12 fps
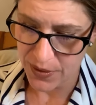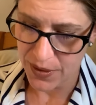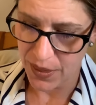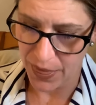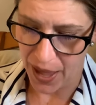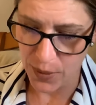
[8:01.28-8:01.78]

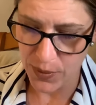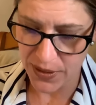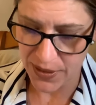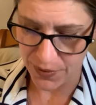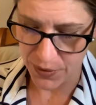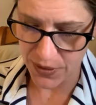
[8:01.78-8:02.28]
That was
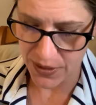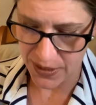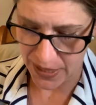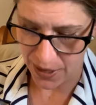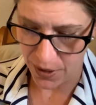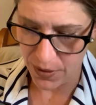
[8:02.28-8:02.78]
Devil's
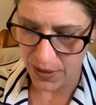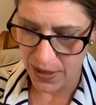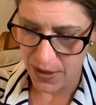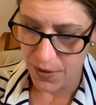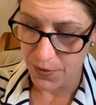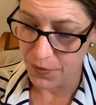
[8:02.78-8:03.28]
Snare.
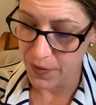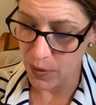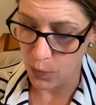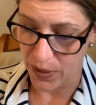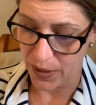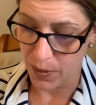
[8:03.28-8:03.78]

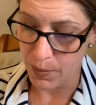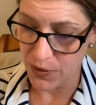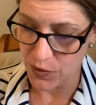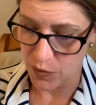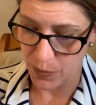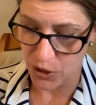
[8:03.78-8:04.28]
Flitwick
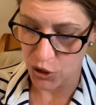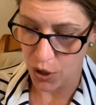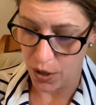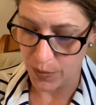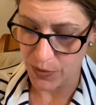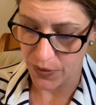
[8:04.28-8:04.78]
must have put
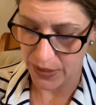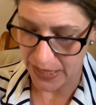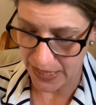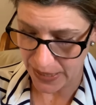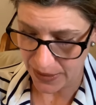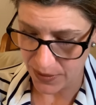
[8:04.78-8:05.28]
charms on the
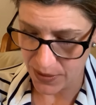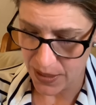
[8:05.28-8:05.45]
keys.